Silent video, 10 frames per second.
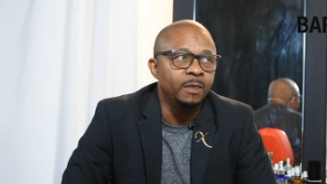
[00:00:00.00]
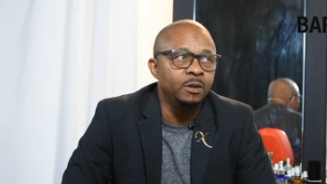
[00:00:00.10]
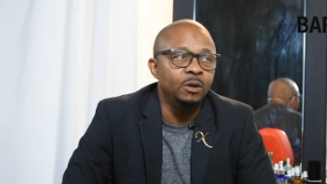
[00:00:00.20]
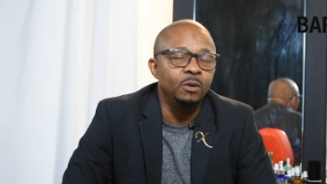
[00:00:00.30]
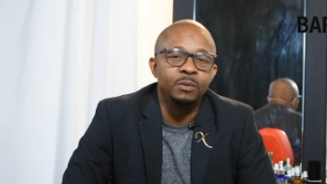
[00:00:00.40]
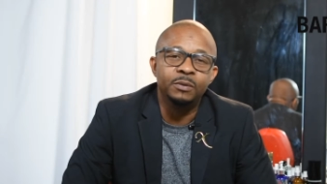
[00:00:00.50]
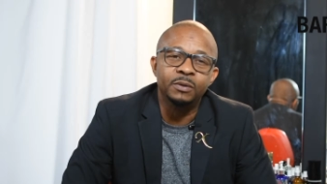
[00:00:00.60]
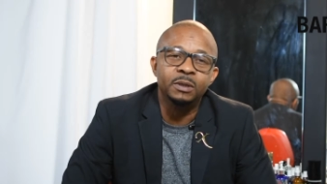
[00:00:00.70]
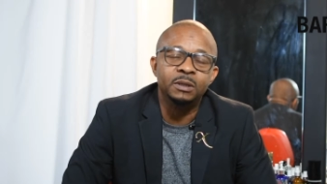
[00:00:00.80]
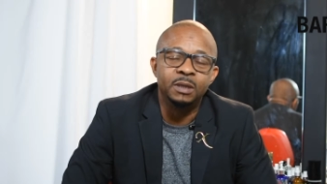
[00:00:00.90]
You know, we
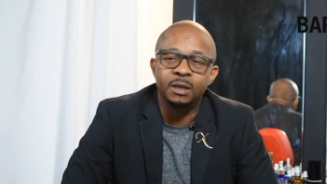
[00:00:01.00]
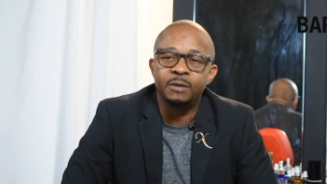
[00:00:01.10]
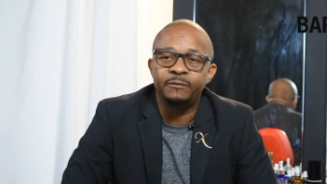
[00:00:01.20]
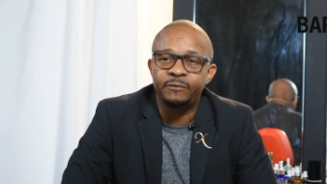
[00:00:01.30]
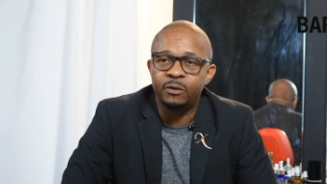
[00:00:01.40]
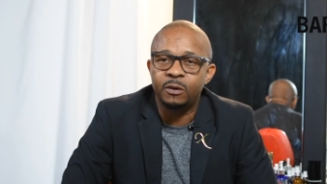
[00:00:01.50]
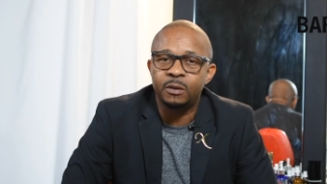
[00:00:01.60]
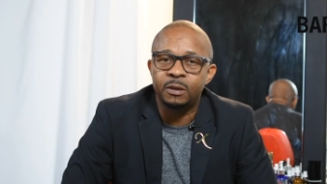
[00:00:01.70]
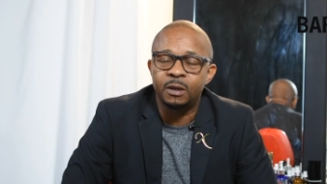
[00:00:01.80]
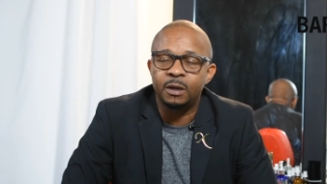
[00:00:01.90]
really did it for
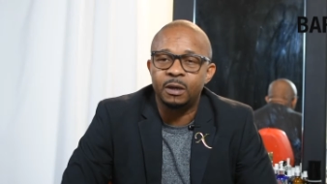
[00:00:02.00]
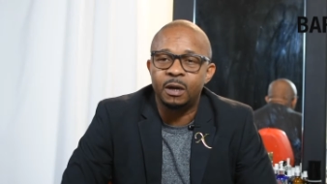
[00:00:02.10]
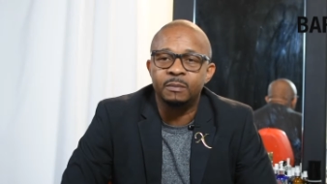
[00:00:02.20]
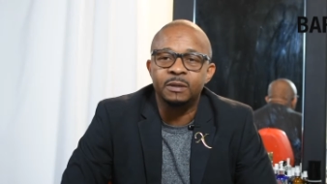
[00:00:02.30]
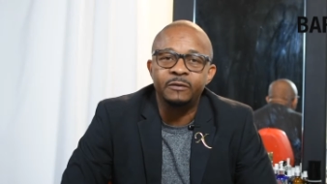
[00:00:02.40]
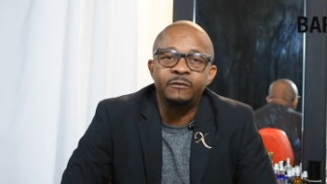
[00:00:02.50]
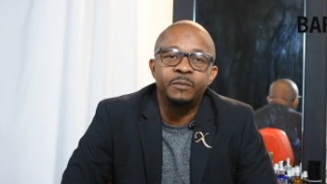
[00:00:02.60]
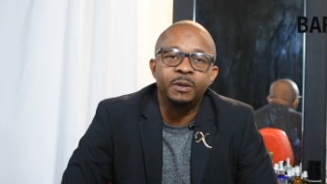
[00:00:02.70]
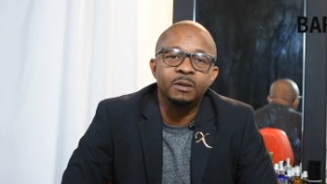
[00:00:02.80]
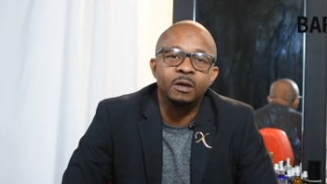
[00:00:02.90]
the
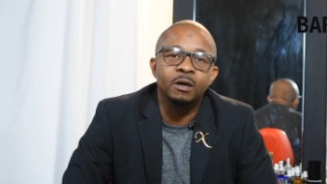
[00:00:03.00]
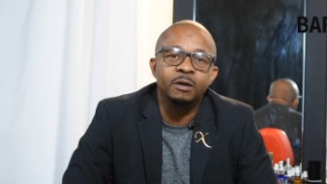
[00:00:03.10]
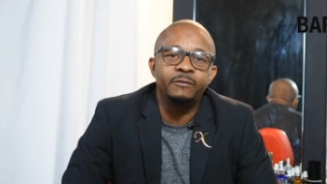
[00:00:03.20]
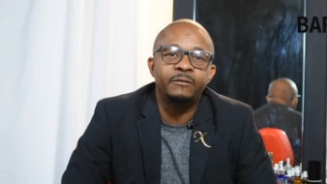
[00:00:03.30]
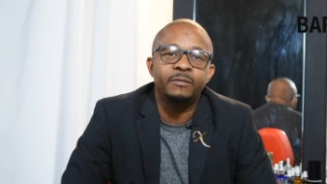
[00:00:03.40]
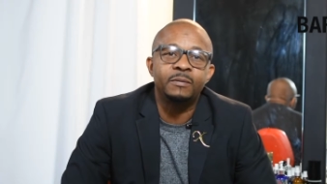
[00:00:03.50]
upliftment of